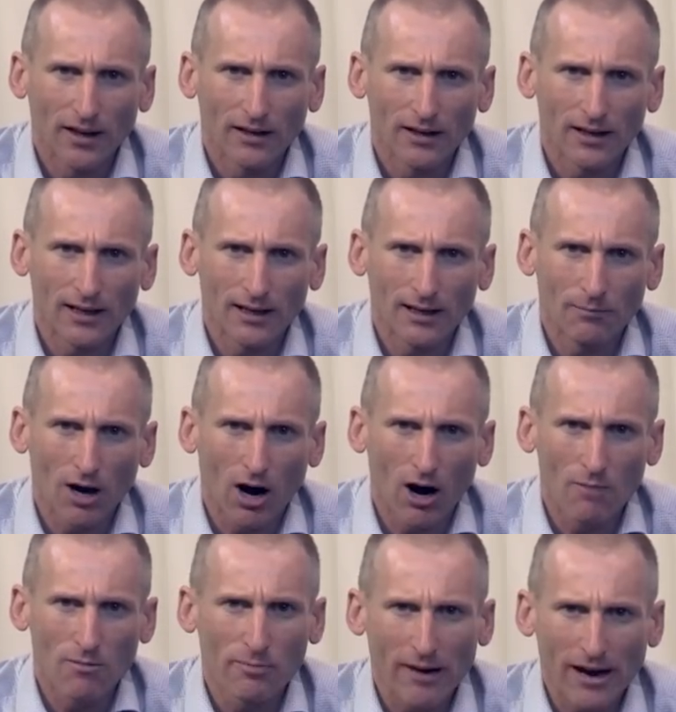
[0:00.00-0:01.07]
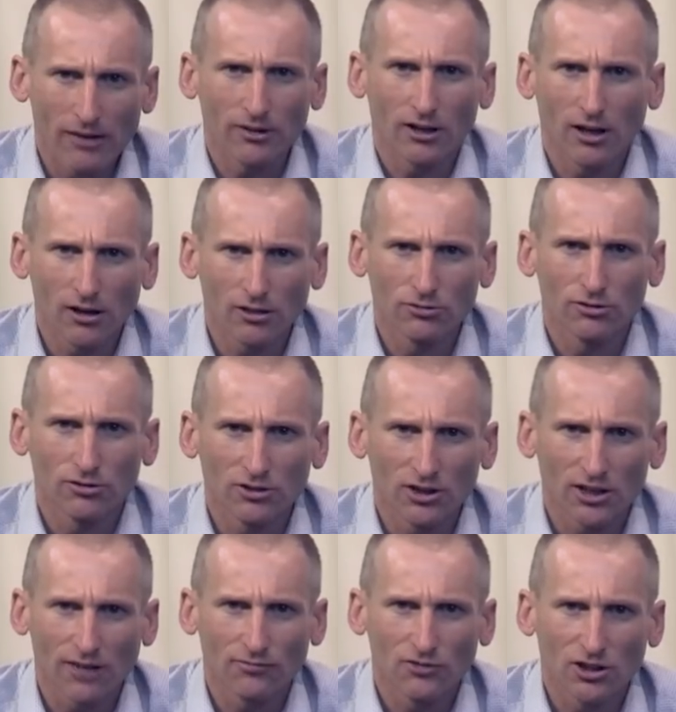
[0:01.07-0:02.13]
I'm about
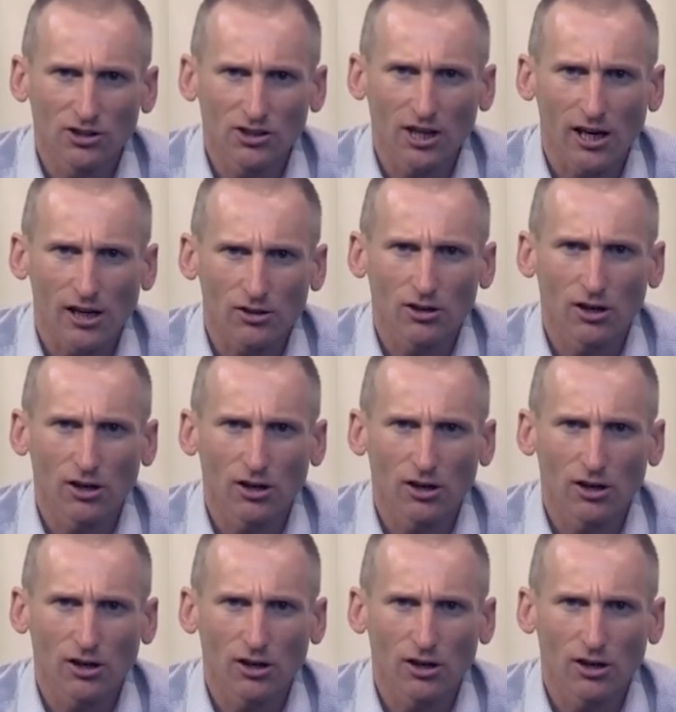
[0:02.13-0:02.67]
176,